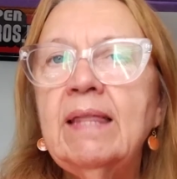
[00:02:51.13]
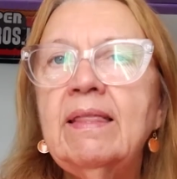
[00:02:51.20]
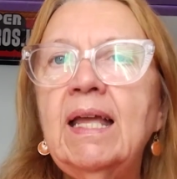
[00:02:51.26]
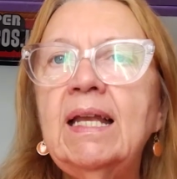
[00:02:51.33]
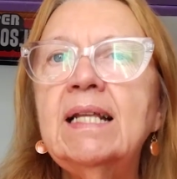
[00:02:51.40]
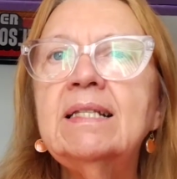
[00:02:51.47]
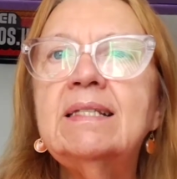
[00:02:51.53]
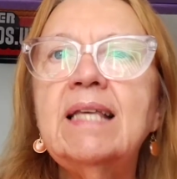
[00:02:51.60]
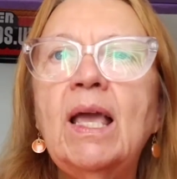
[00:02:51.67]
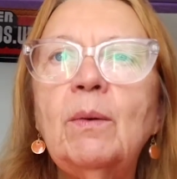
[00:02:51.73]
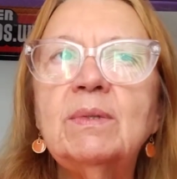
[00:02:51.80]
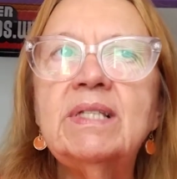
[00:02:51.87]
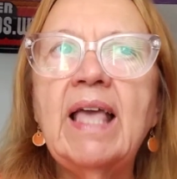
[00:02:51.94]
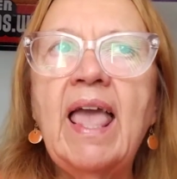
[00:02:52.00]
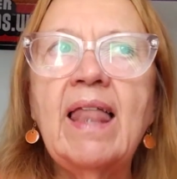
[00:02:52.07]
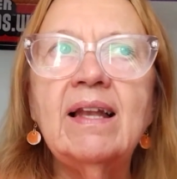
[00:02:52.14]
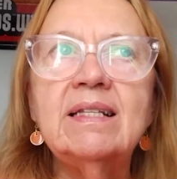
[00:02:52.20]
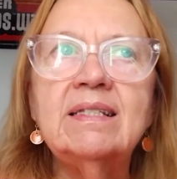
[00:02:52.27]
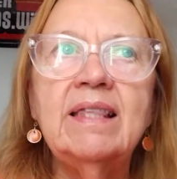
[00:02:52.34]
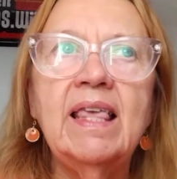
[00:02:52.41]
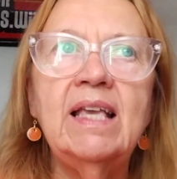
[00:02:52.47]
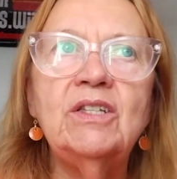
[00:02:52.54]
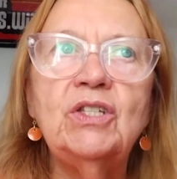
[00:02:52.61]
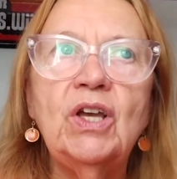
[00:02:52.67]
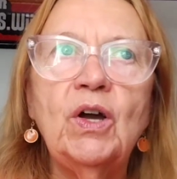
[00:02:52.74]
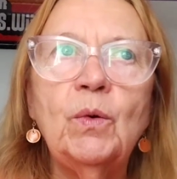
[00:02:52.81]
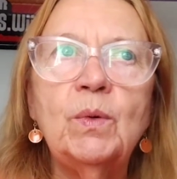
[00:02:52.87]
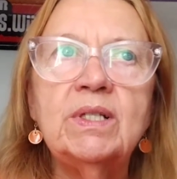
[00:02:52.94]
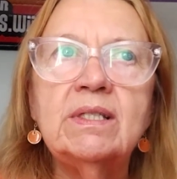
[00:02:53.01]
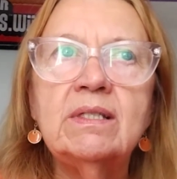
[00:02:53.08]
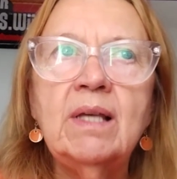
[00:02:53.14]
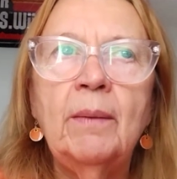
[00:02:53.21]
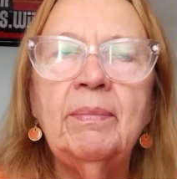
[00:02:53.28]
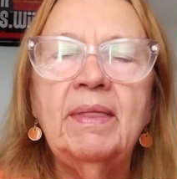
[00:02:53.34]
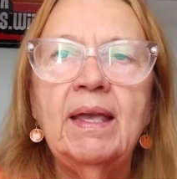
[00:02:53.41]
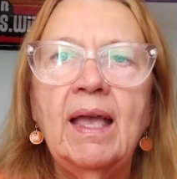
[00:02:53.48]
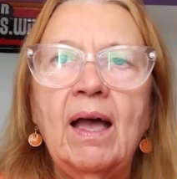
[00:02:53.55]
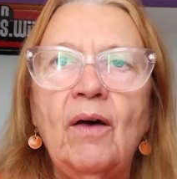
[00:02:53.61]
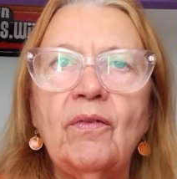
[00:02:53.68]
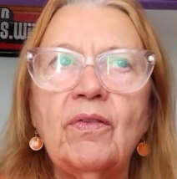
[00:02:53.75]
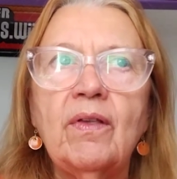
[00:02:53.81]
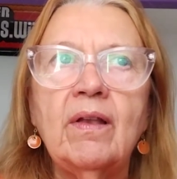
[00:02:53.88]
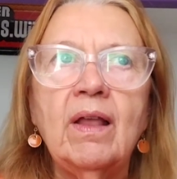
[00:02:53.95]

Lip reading: they didn't say it was anesthesia. It was something else,